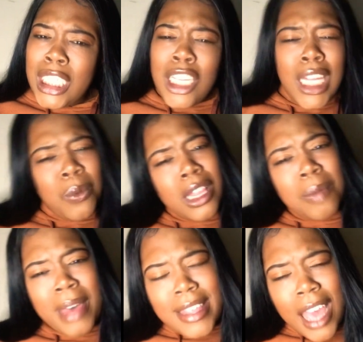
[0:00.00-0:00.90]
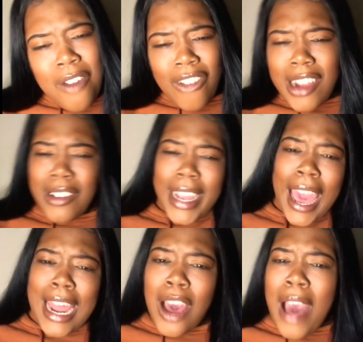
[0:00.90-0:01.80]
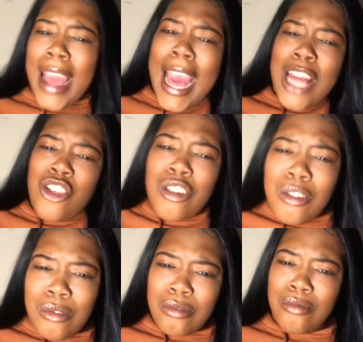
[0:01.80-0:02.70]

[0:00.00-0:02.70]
You want the best Alfredo they got out? I got you.